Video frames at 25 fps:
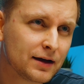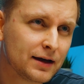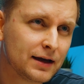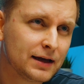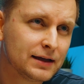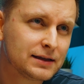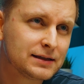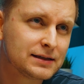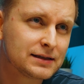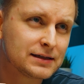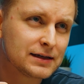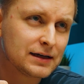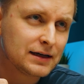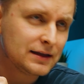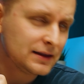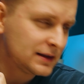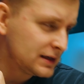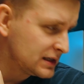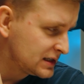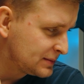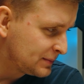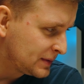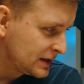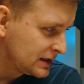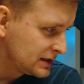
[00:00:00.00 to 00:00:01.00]
it's this
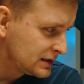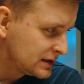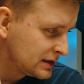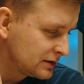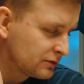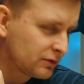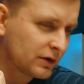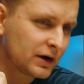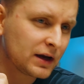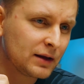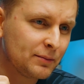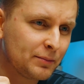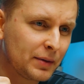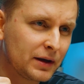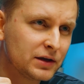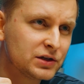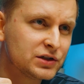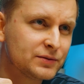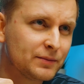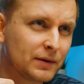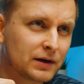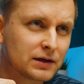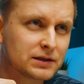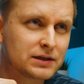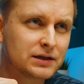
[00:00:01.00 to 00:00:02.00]
PC running
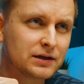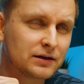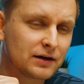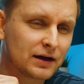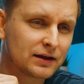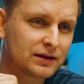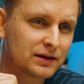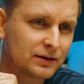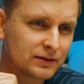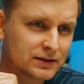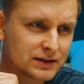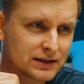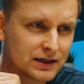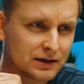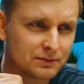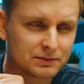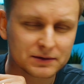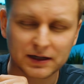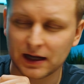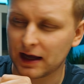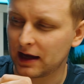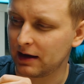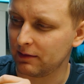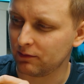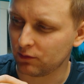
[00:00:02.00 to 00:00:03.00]
benchmarks here at the same
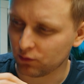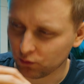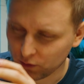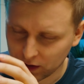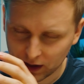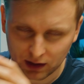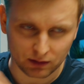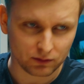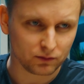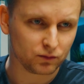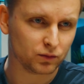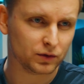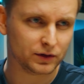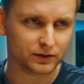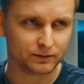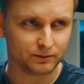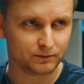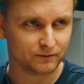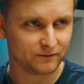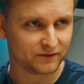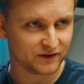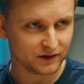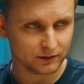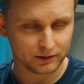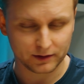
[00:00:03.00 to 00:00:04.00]
time while we're
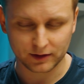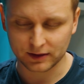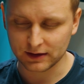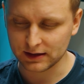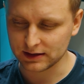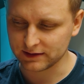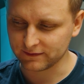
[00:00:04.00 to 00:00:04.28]
filming this